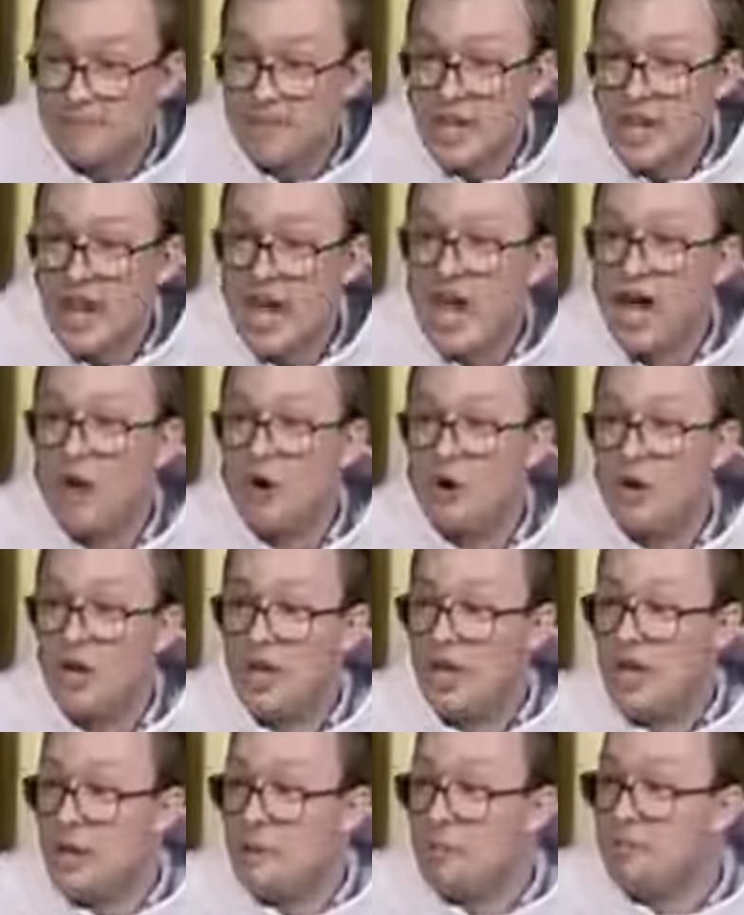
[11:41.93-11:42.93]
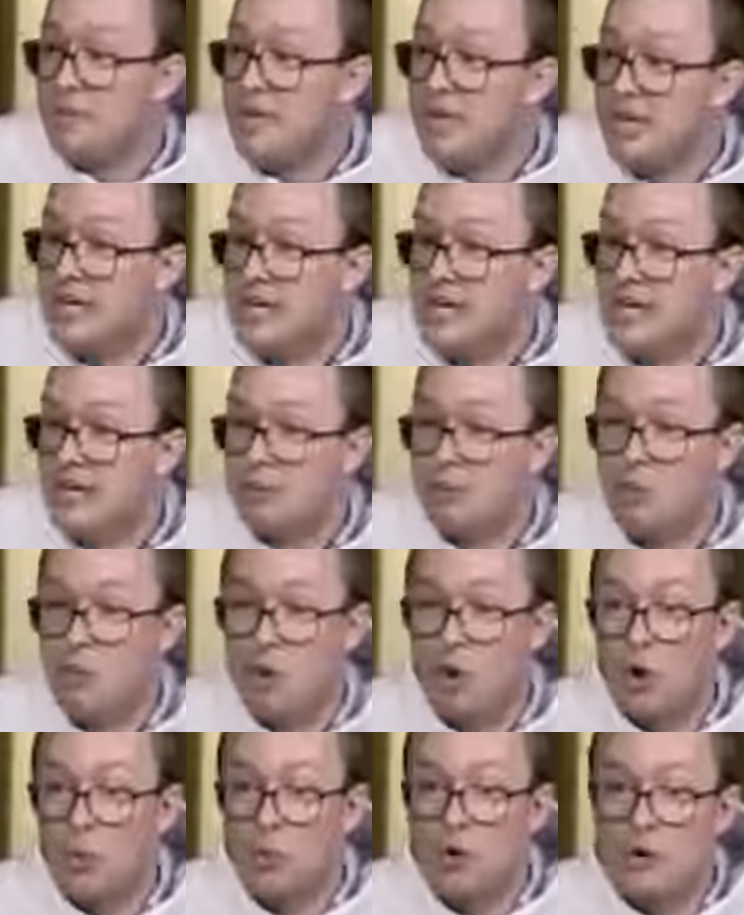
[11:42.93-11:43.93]
How many
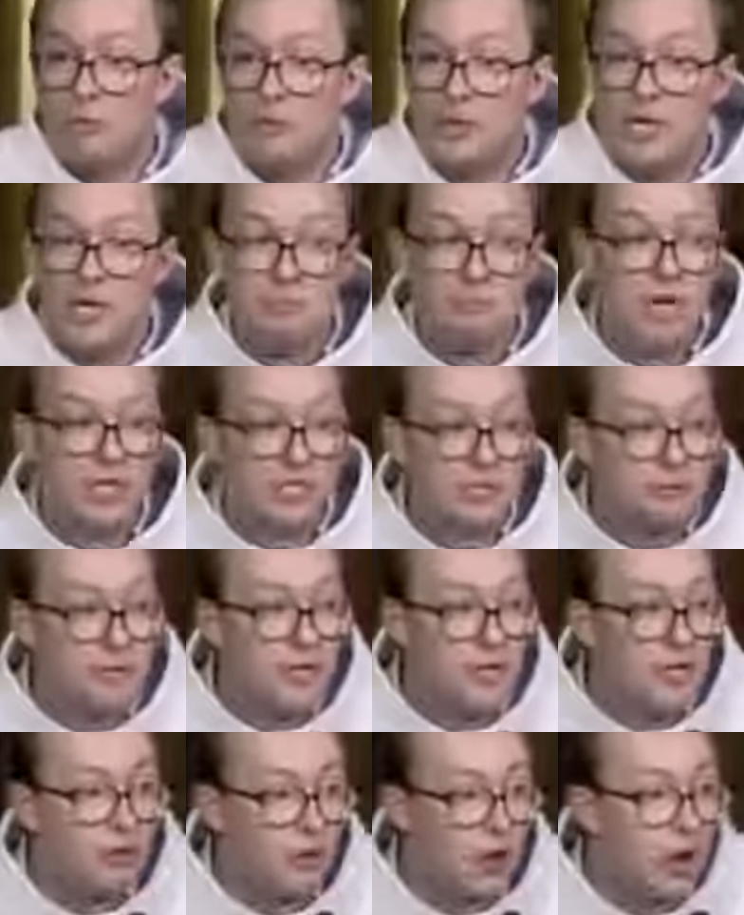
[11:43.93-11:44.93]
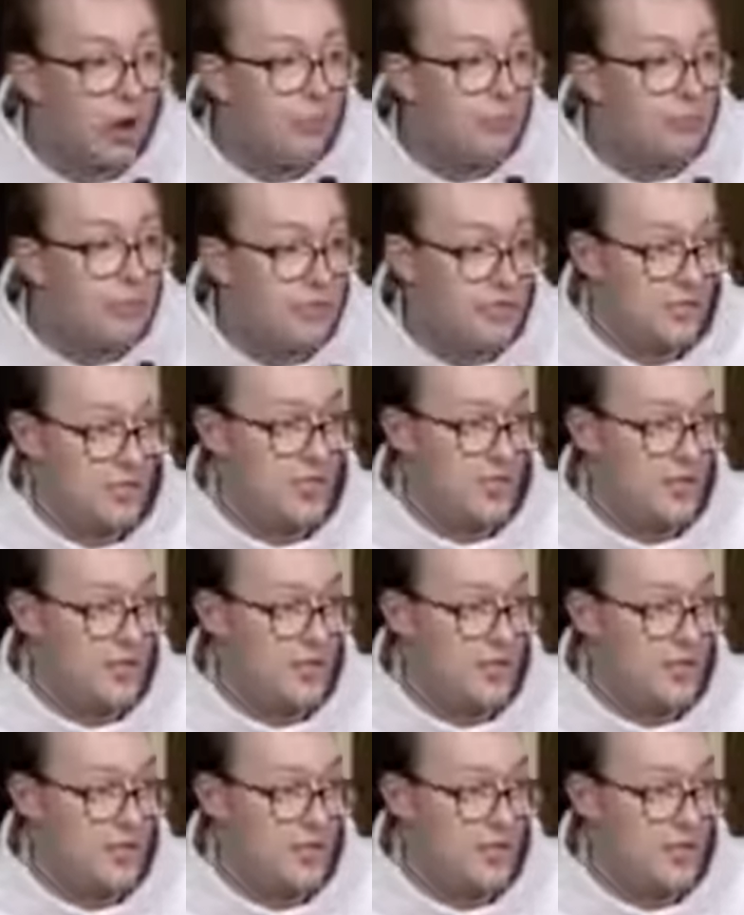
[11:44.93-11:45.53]
more women must be groped?